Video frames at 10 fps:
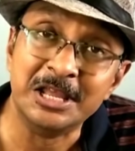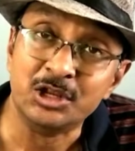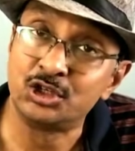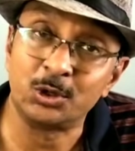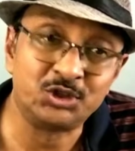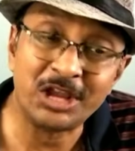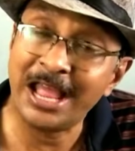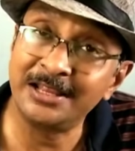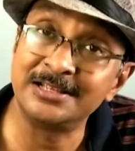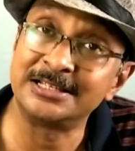So
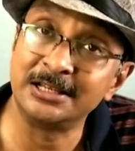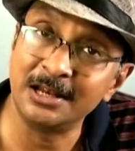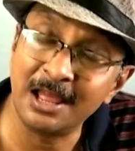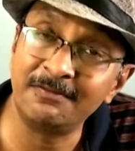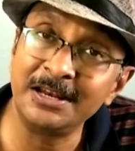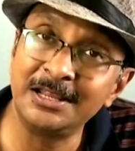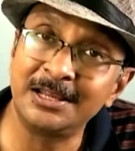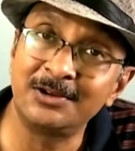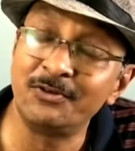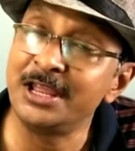Jack is 11,
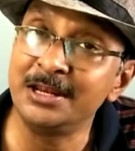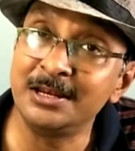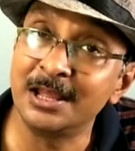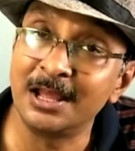Queen